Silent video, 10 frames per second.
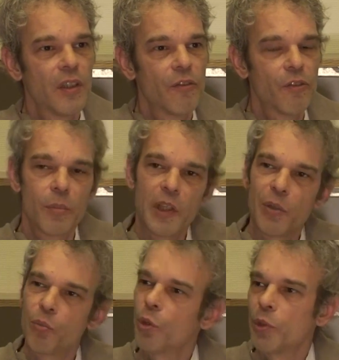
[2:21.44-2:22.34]
From
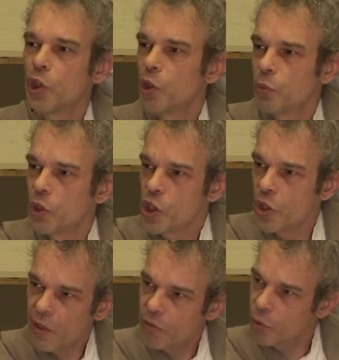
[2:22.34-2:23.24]
that moment onwards,
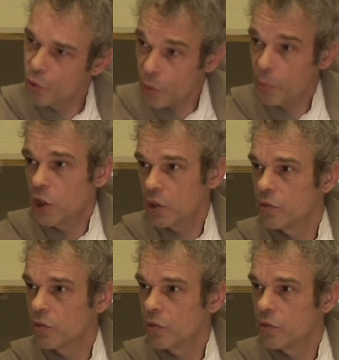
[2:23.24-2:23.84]
you have to drop it.